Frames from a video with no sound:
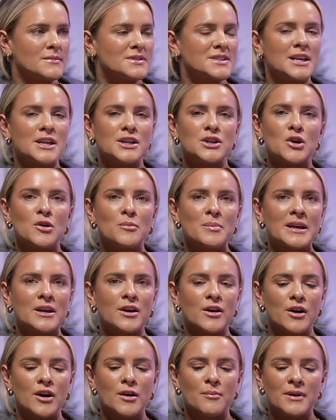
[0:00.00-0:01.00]
Sending you a big
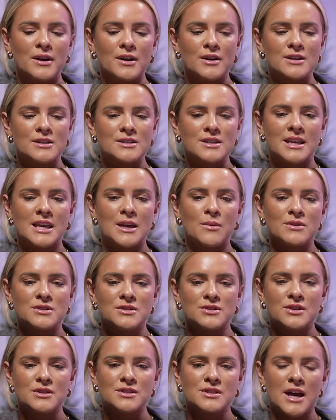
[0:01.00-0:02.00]
hug, because he was
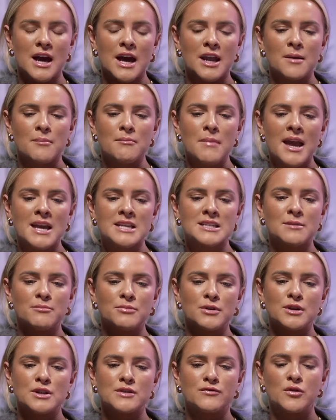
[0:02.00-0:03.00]
just an amazing,
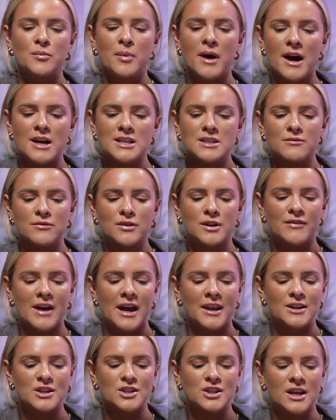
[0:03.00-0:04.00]
beautiful person, full of
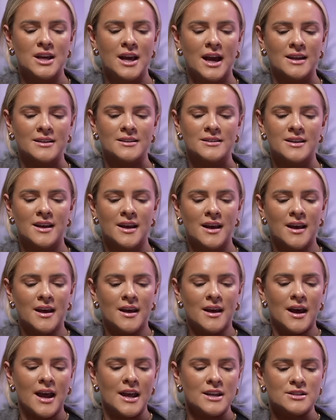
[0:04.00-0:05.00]
energy. And
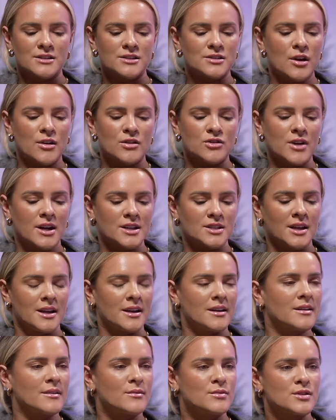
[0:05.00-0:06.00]
it's so
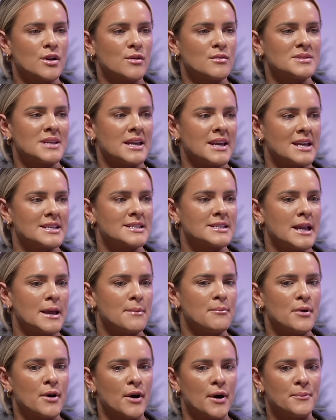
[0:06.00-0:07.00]
tragic. I was so upset yesterday,
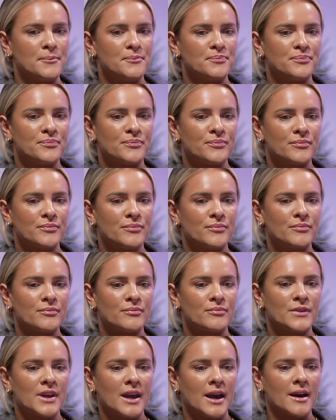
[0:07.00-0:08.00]
but
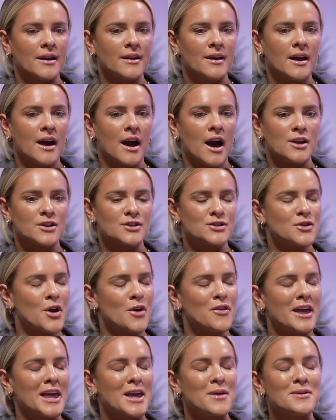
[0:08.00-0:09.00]
yeah, I just know
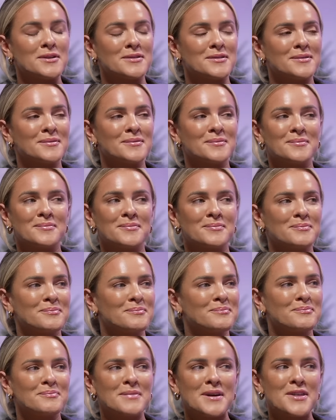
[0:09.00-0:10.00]
that he would
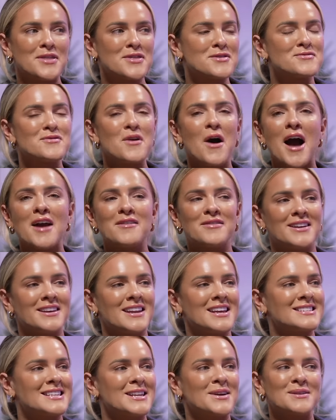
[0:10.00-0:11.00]
be thriving
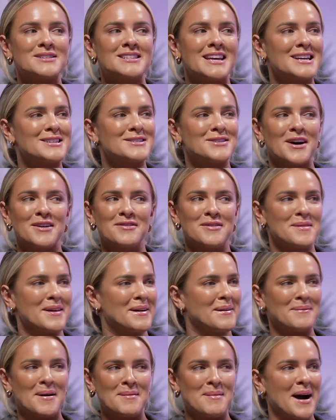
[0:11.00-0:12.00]
his little tits off
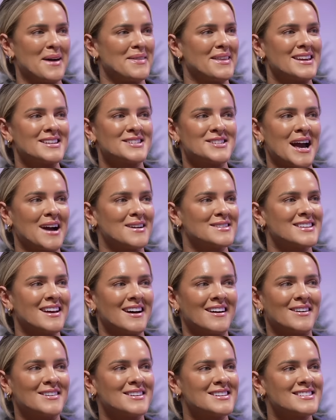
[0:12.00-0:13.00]
about this shout
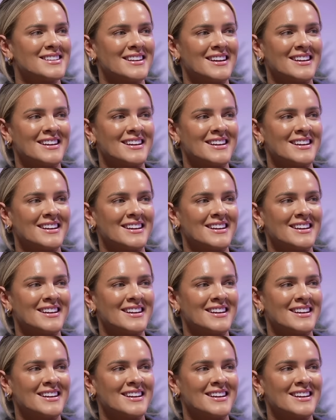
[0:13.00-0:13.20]
out, honestly.